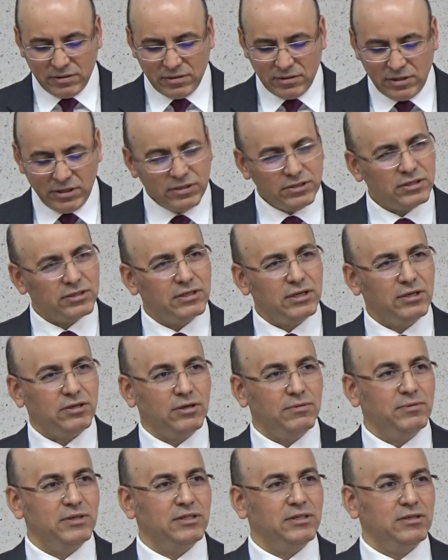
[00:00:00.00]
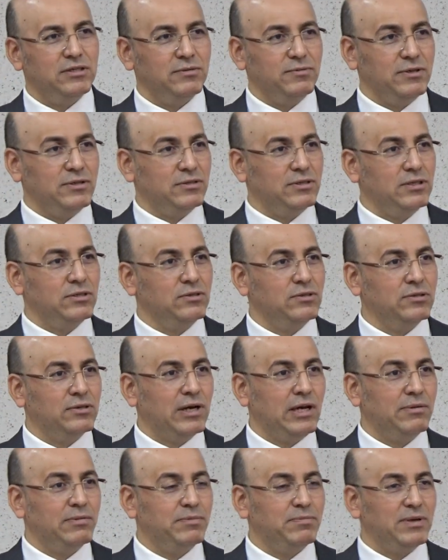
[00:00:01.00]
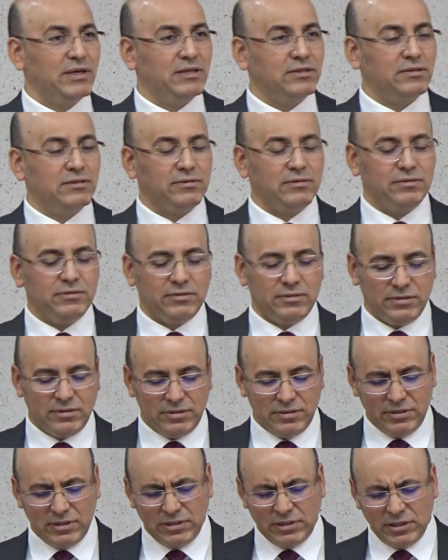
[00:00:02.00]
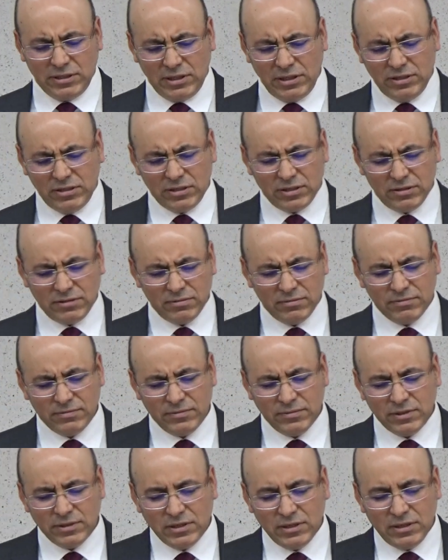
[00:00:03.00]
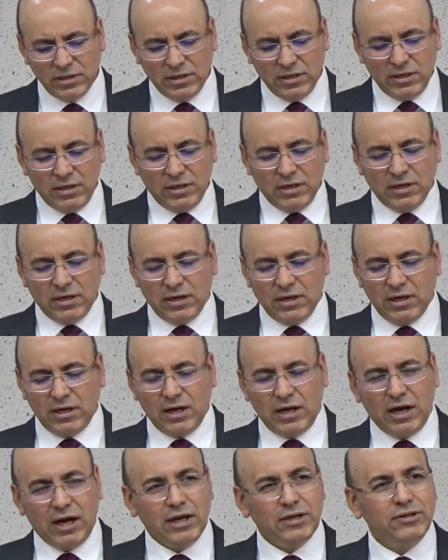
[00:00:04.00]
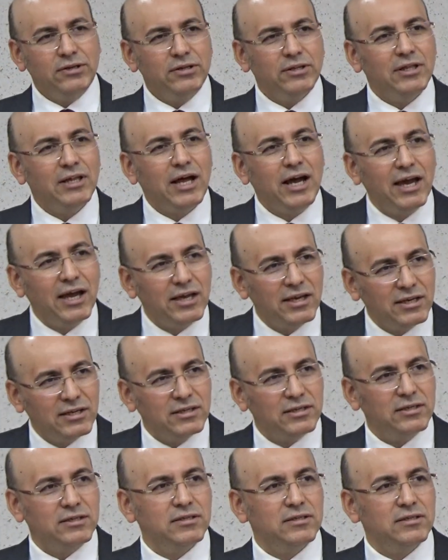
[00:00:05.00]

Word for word: teacher, they call me teacher because they don't know I'm a pastor. They say, teacher, I don't like